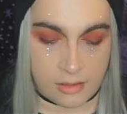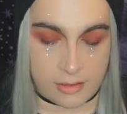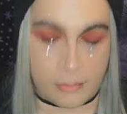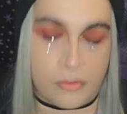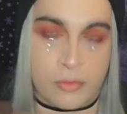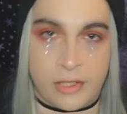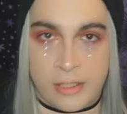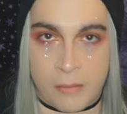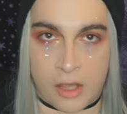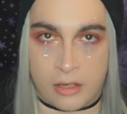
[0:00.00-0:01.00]
that was
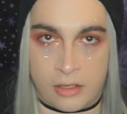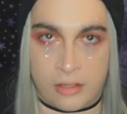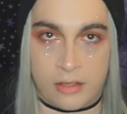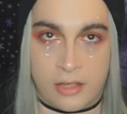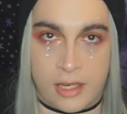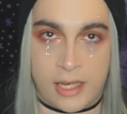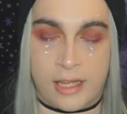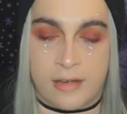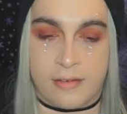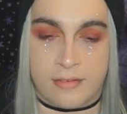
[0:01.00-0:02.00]
really modern,
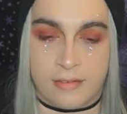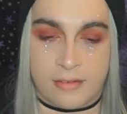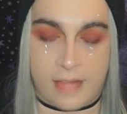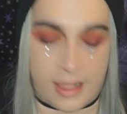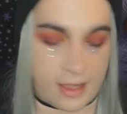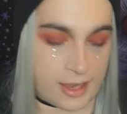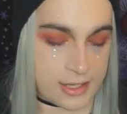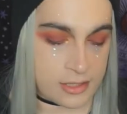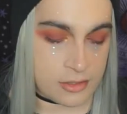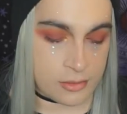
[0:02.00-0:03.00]
and that I
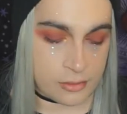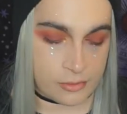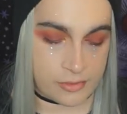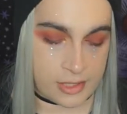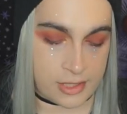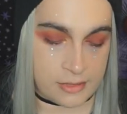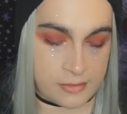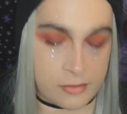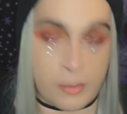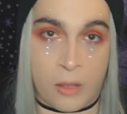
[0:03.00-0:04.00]
could use in
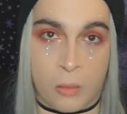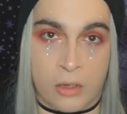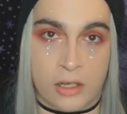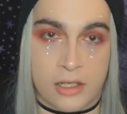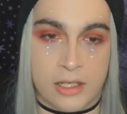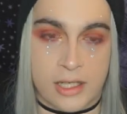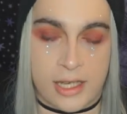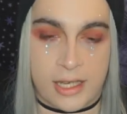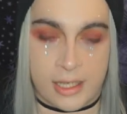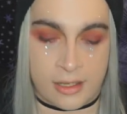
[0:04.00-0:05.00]
spell work
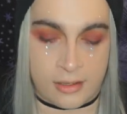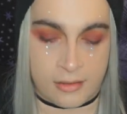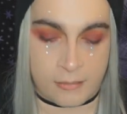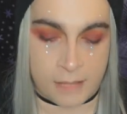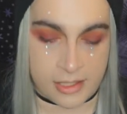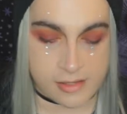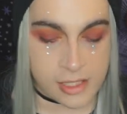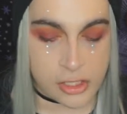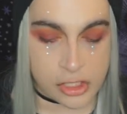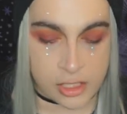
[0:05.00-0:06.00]
and
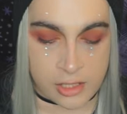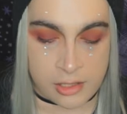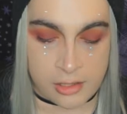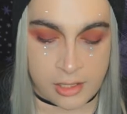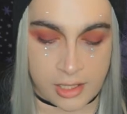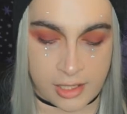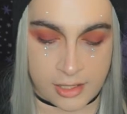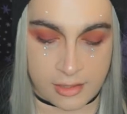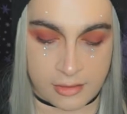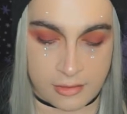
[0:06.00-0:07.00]
meditation
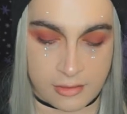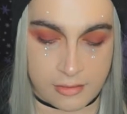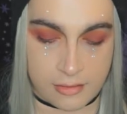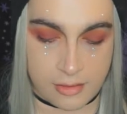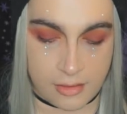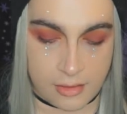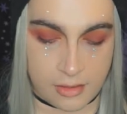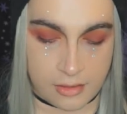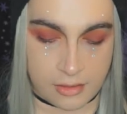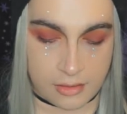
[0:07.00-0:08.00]
and
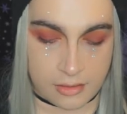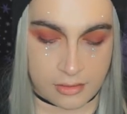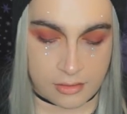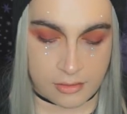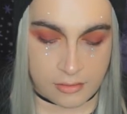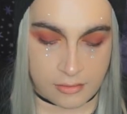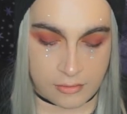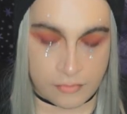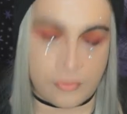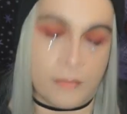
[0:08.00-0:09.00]

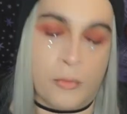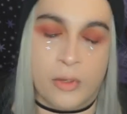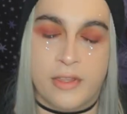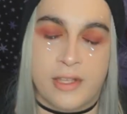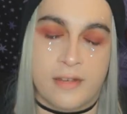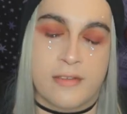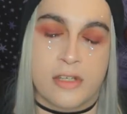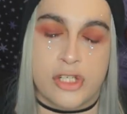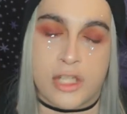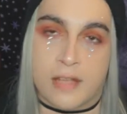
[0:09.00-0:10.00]
for more things
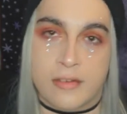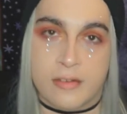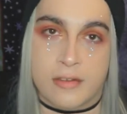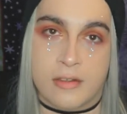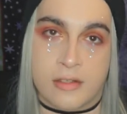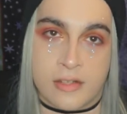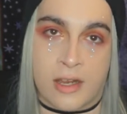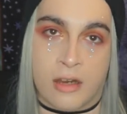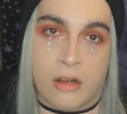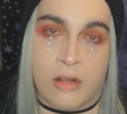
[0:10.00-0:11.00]
than just the
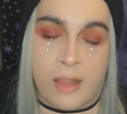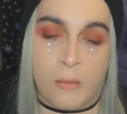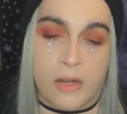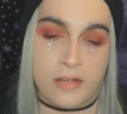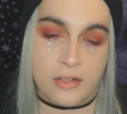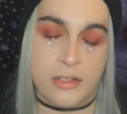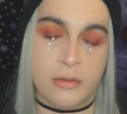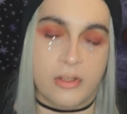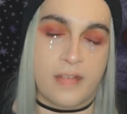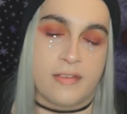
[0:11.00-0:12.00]
tarot. I wanted to
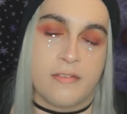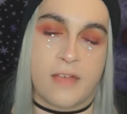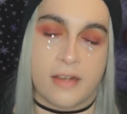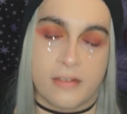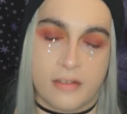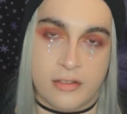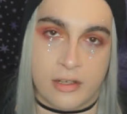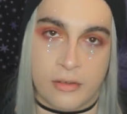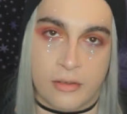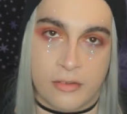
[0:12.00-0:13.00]
utilize the fact that the
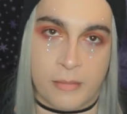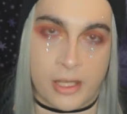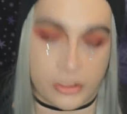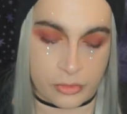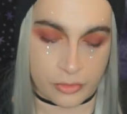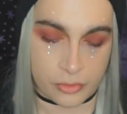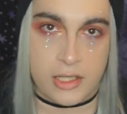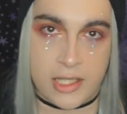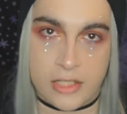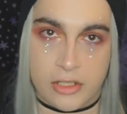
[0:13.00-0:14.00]
tarot is a magical tool.
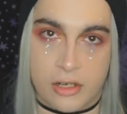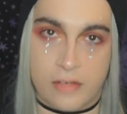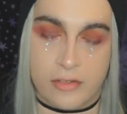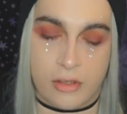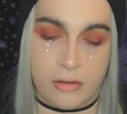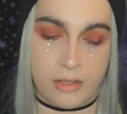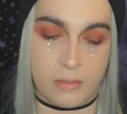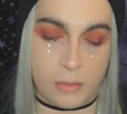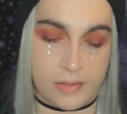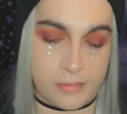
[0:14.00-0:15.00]
Each card is
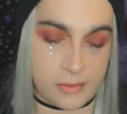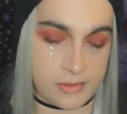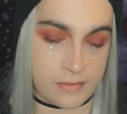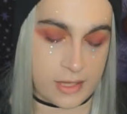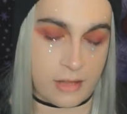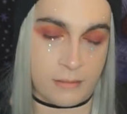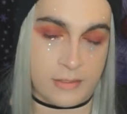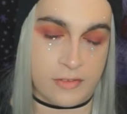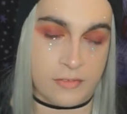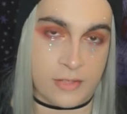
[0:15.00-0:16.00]
coded with specific
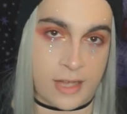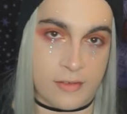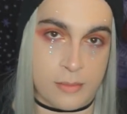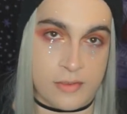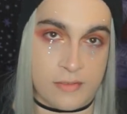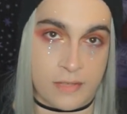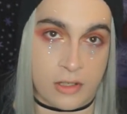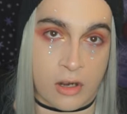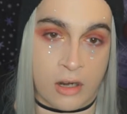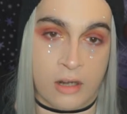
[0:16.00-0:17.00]
elements for that specific
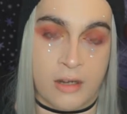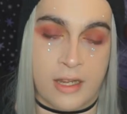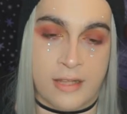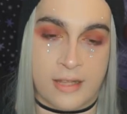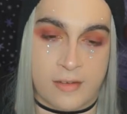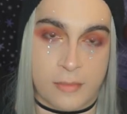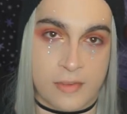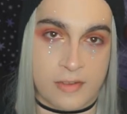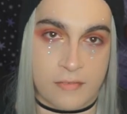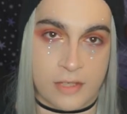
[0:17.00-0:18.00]
card and that
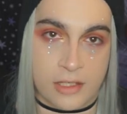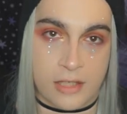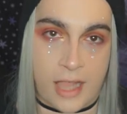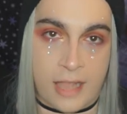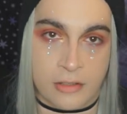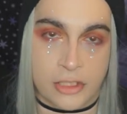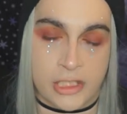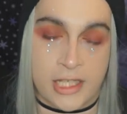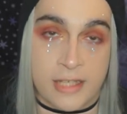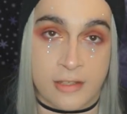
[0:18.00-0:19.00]
specific
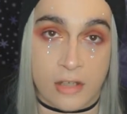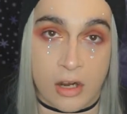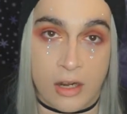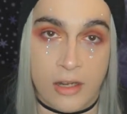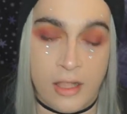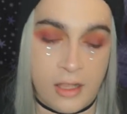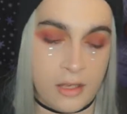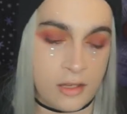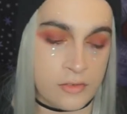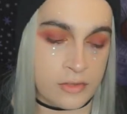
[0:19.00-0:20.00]
energy in the card,
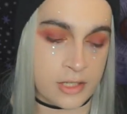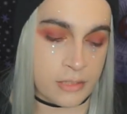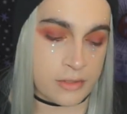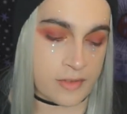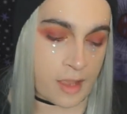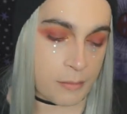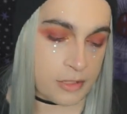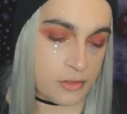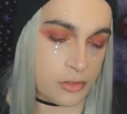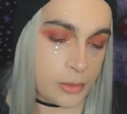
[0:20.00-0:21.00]
so that you can tap
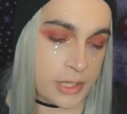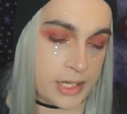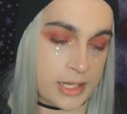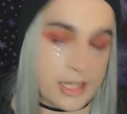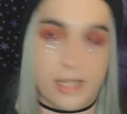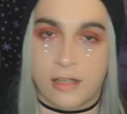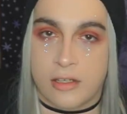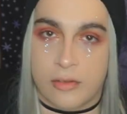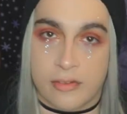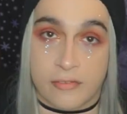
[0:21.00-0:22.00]
into it and
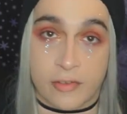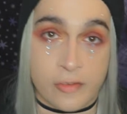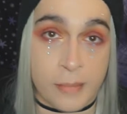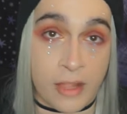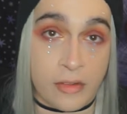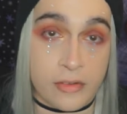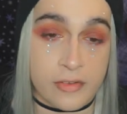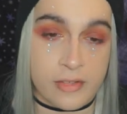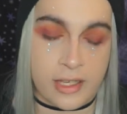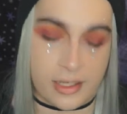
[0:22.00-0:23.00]
use it for
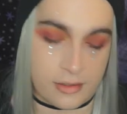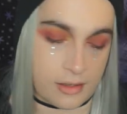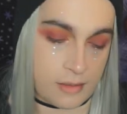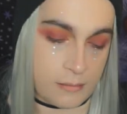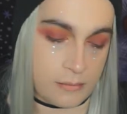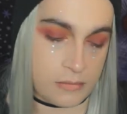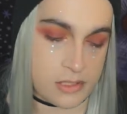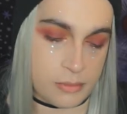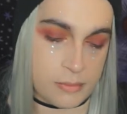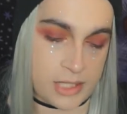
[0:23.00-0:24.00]
spells and
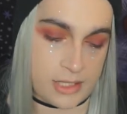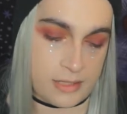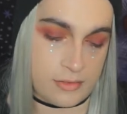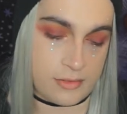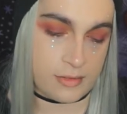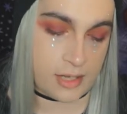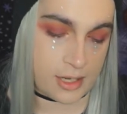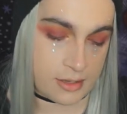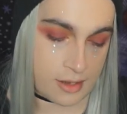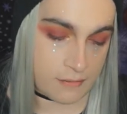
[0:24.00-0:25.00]
deeper meanings.
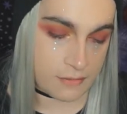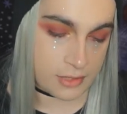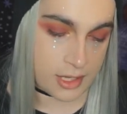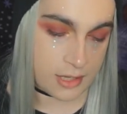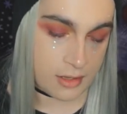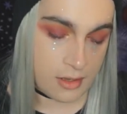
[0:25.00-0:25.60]
And I feel like